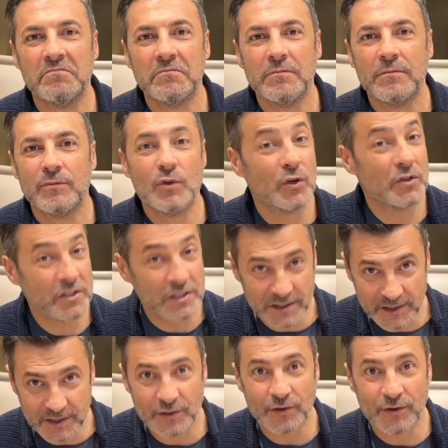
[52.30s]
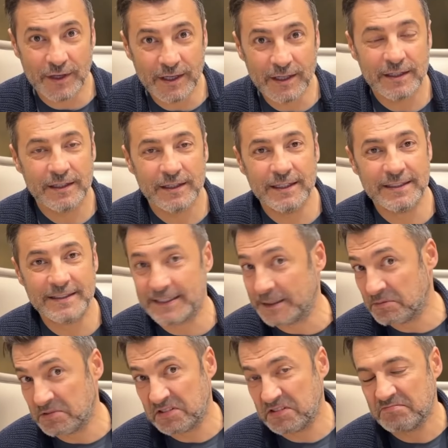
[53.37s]
Turkish story. It
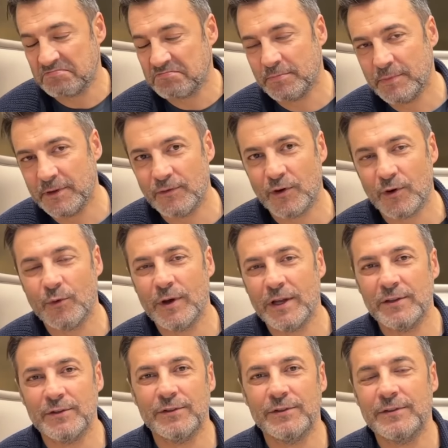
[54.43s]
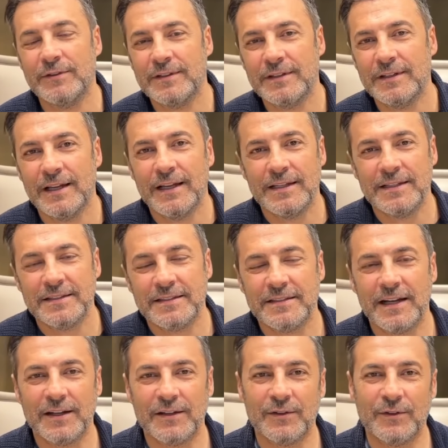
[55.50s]
seems before when you
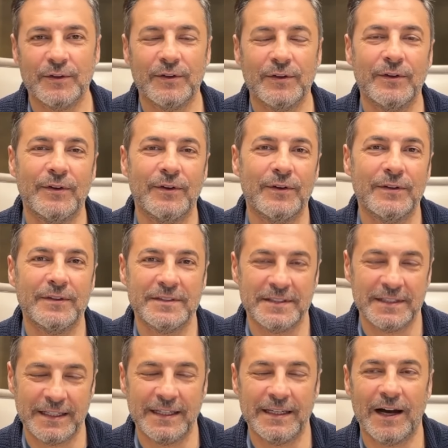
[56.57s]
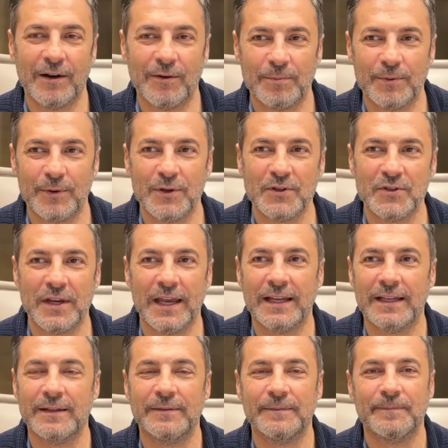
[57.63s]
start to see our
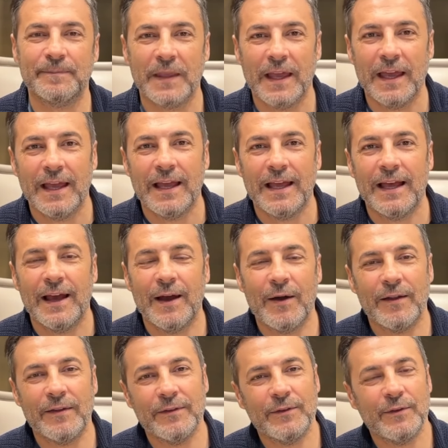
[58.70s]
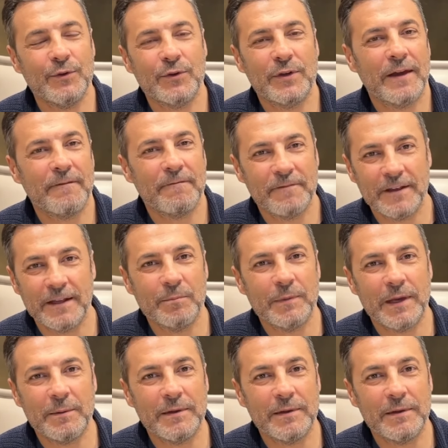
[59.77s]
project, and you can feel maybe